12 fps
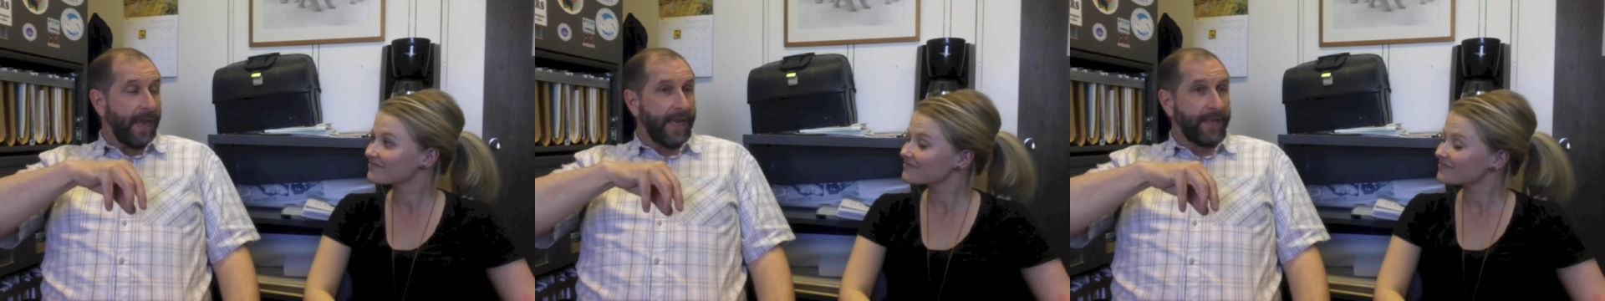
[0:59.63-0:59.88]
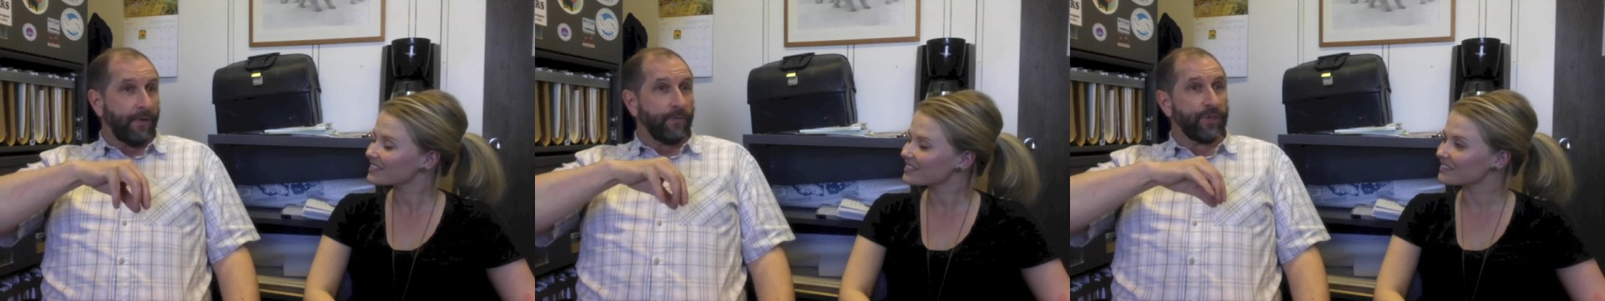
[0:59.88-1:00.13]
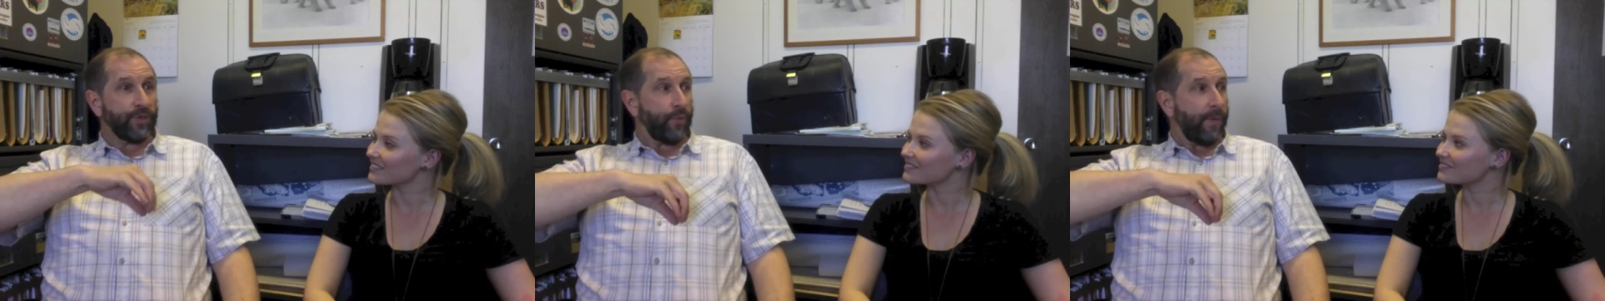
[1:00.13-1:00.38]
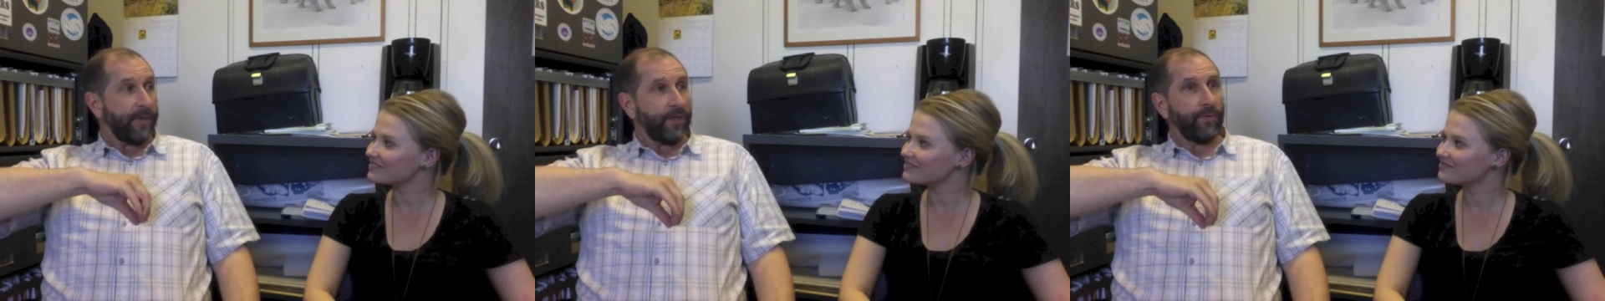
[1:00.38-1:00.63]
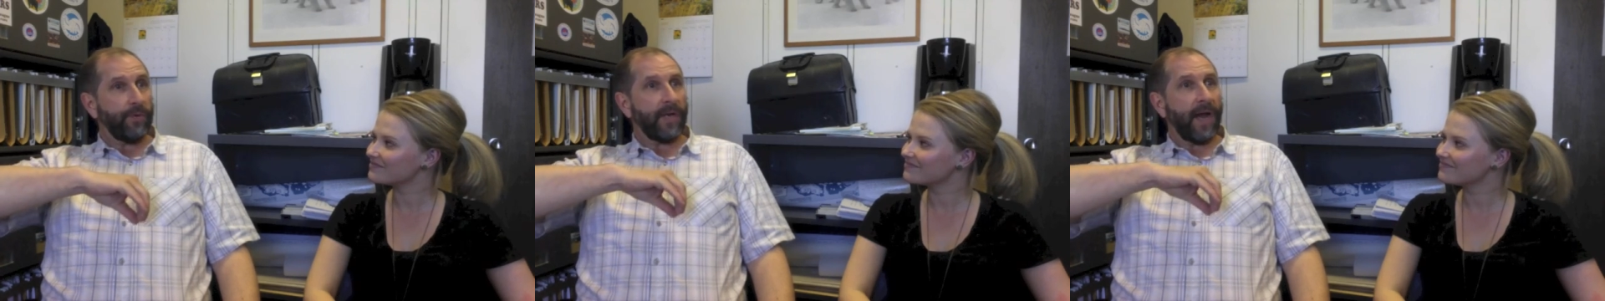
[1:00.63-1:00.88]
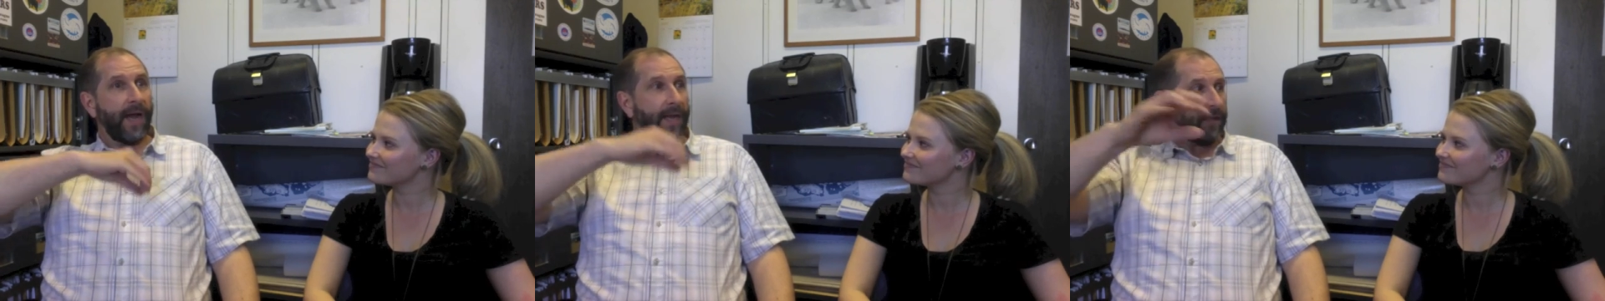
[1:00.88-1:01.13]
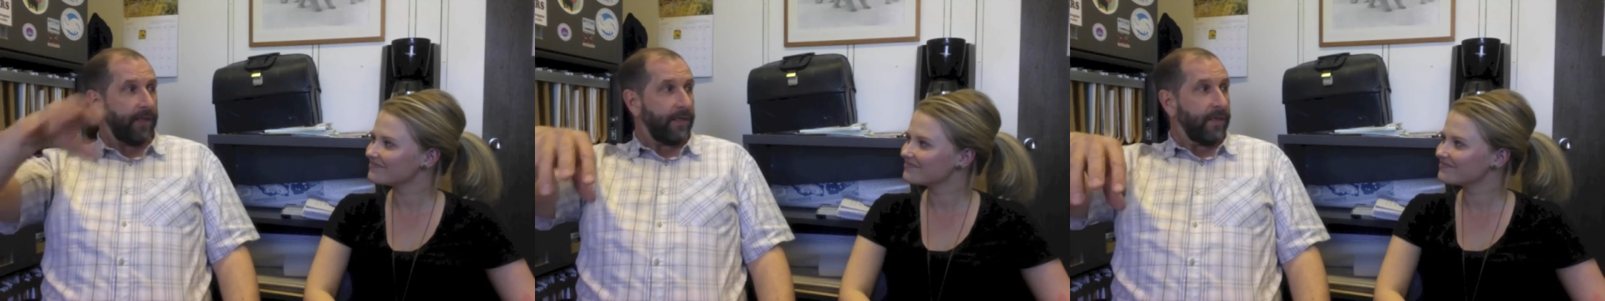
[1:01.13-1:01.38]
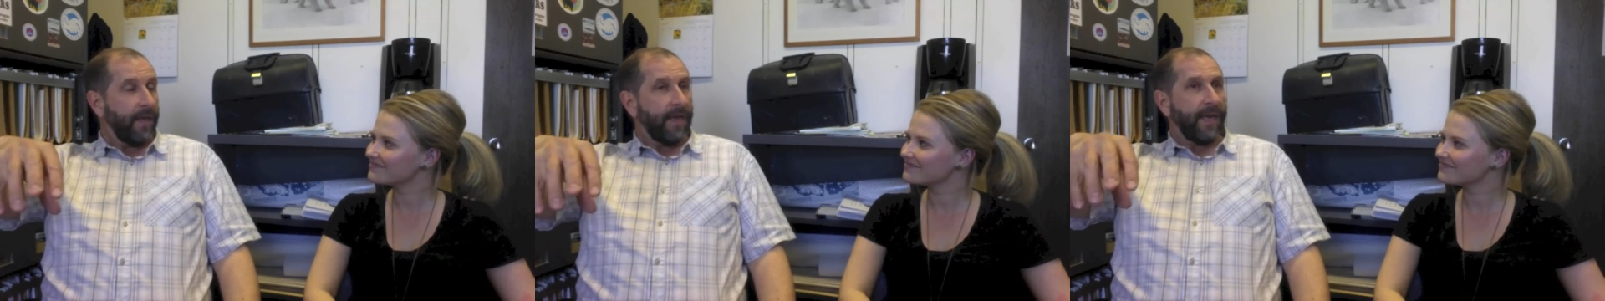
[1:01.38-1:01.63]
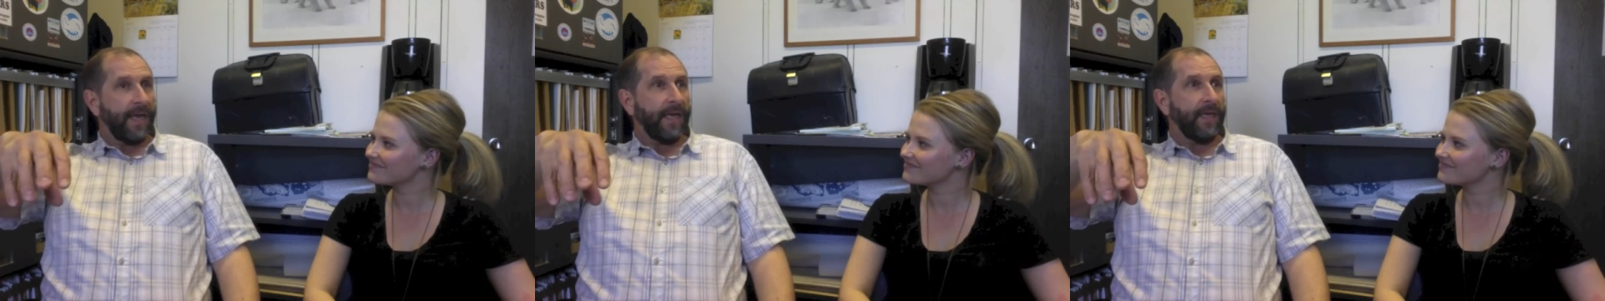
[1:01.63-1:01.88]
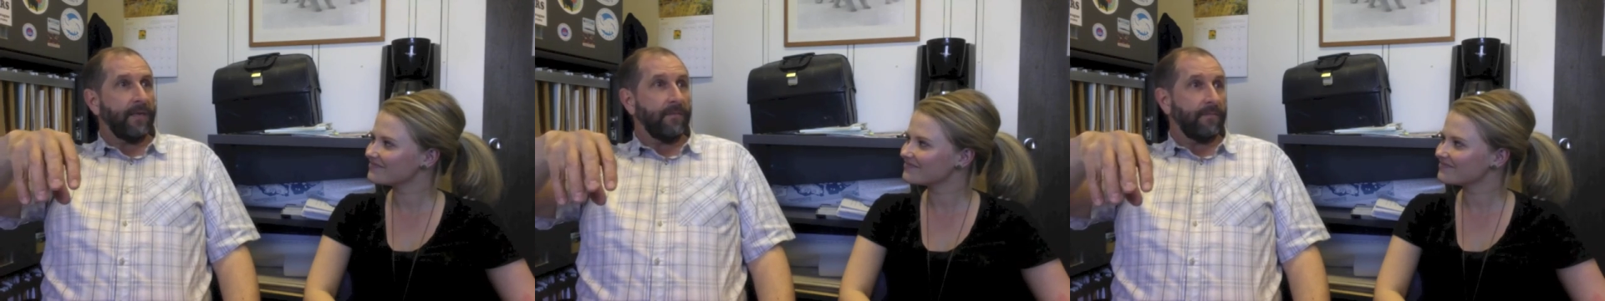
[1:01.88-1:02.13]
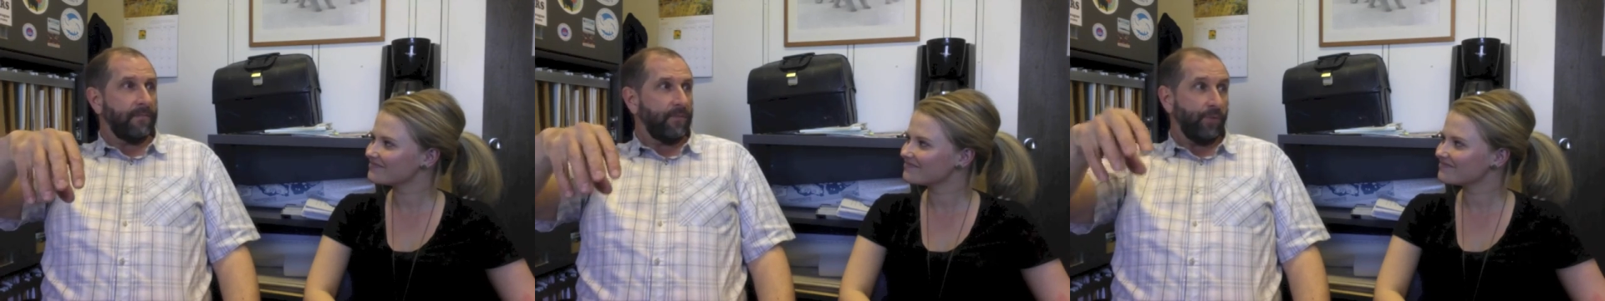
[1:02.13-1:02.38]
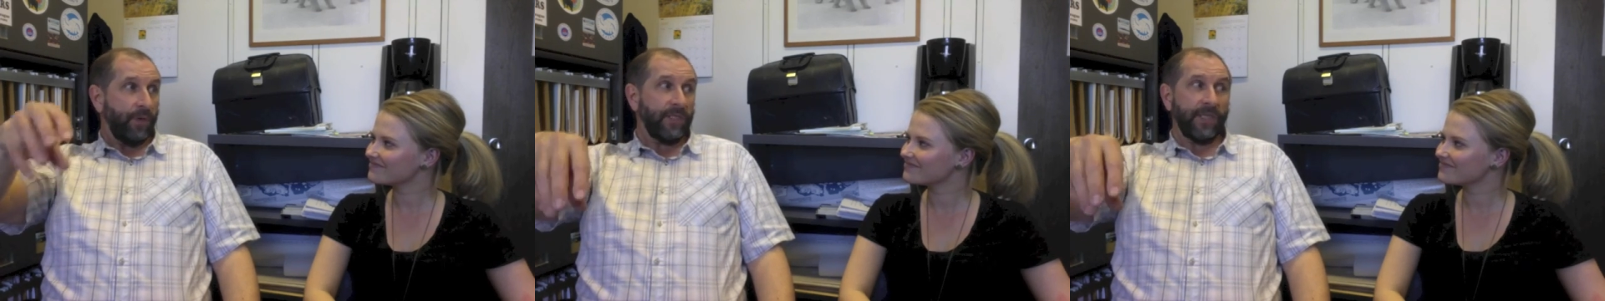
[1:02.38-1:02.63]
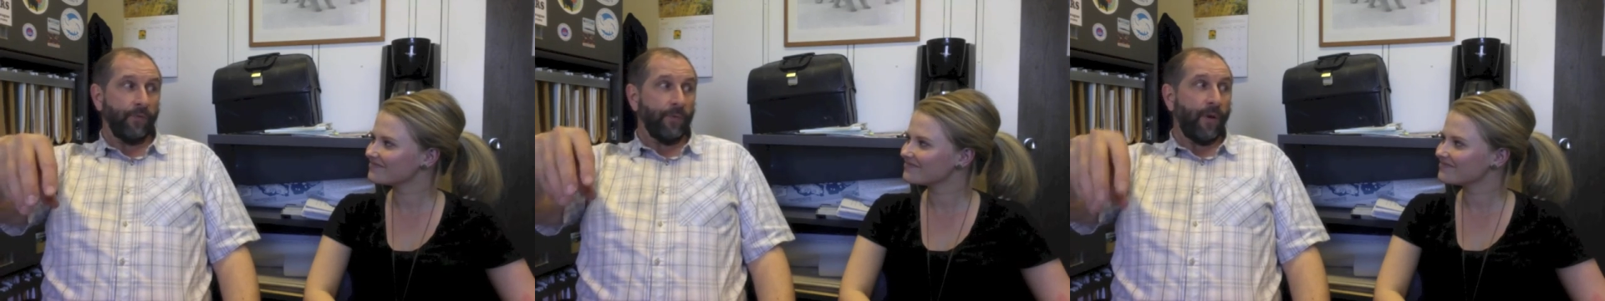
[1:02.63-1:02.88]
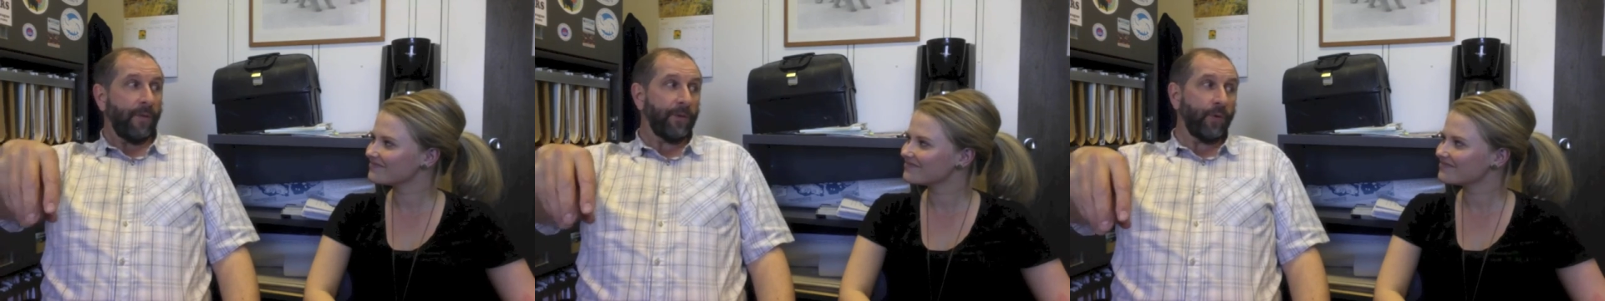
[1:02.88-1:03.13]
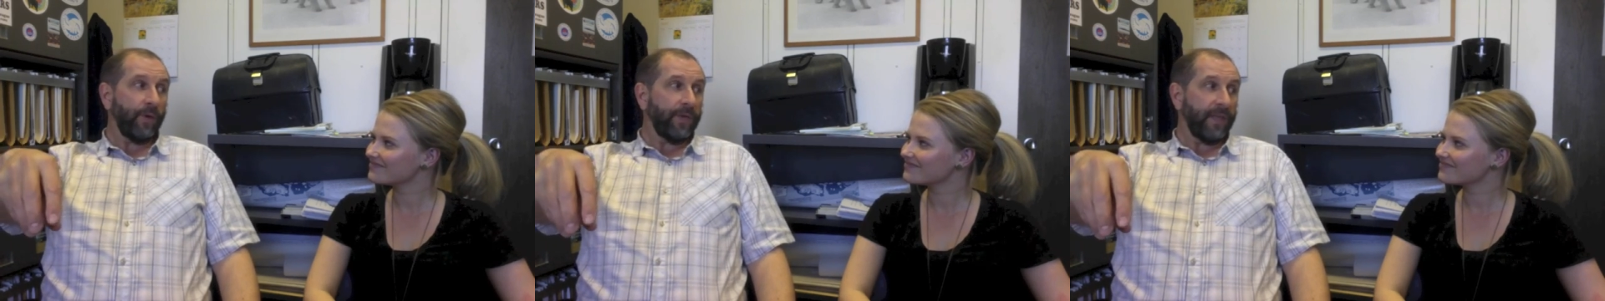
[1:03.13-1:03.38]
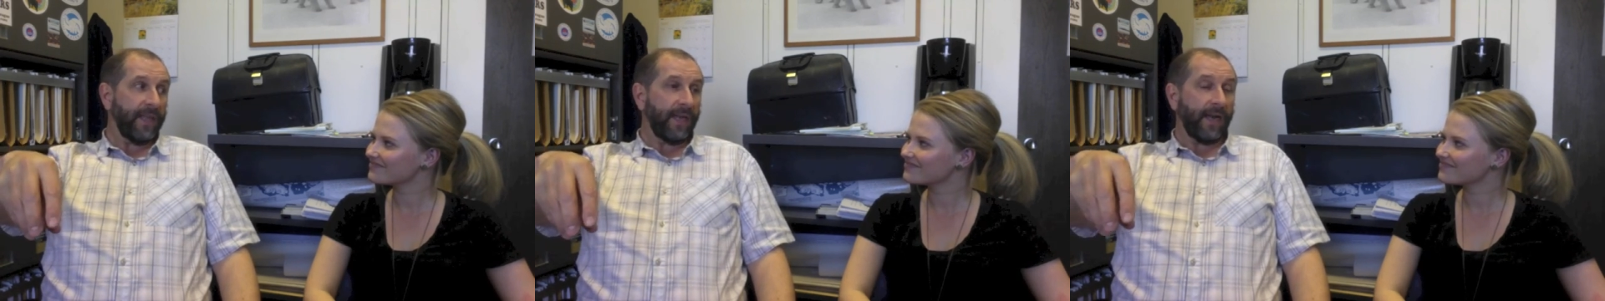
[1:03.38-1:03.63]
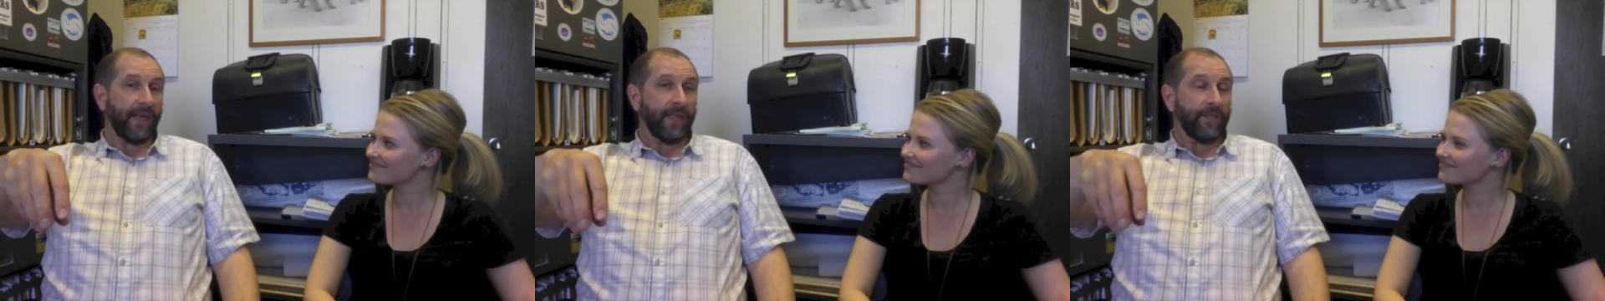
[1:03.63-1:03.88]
Speaker 1: and they were swimming to an island and the reason they were probably going to that island